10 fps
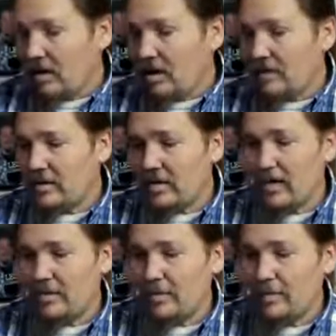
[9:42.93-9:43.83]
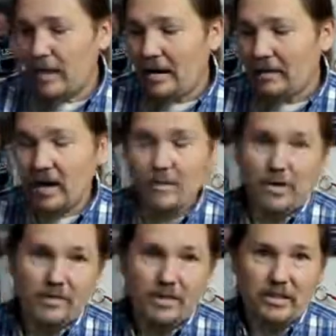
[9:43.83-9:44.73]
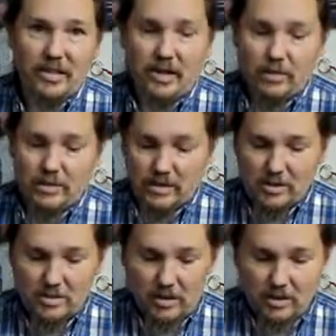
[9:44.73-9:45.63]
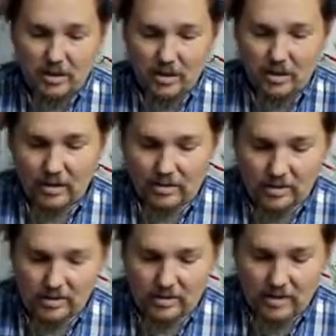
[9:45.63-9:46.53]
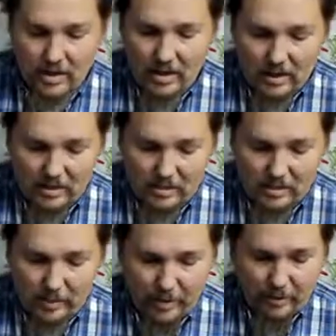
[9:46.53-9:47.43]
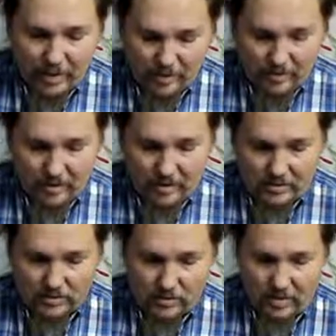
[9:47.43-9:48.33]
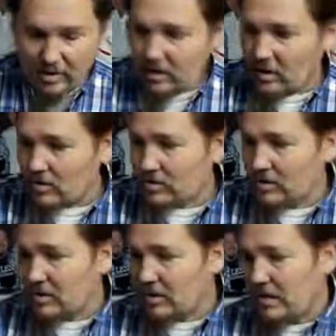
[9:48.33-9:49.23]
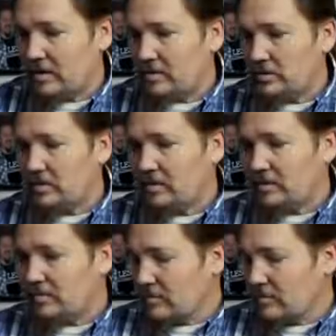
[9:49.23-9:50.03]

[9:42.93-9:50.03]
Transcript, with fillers: Uh, then I have the pylibftdi, which gets me this set as the BitBang device so that I can go and send commands to it.